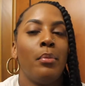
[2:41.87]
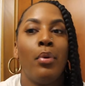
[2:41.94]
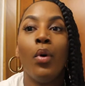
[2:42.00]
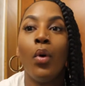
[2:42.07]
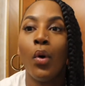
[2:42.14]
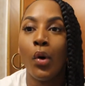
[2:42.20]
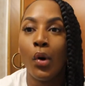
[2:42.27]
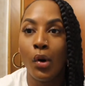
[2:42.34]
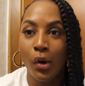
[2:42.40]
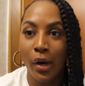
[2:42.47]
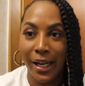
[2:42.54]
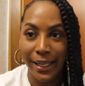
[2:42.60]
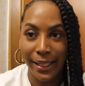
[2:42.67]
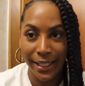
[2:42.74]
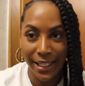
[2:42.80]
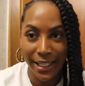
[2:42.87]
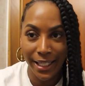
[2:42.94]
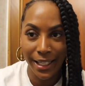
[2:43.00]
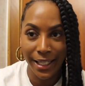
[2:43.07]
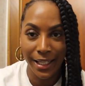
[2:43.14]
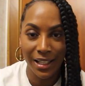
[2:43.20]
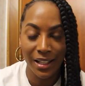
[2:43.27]
poor and
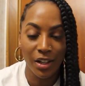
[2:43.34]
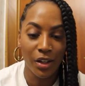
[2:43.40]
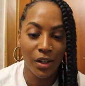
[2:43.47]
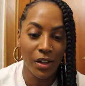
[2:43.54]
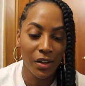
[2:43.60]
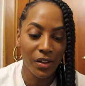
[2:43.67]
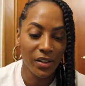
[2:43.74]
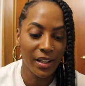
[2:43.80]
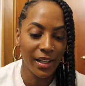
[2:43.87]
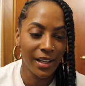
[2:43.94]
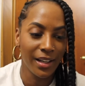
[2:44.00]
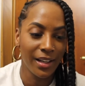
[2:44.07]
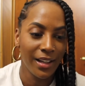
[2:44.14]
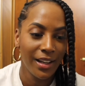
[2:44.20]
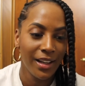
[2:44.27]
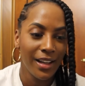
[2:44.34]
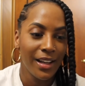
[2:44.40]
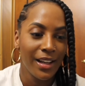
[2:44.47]
needy and hungry, and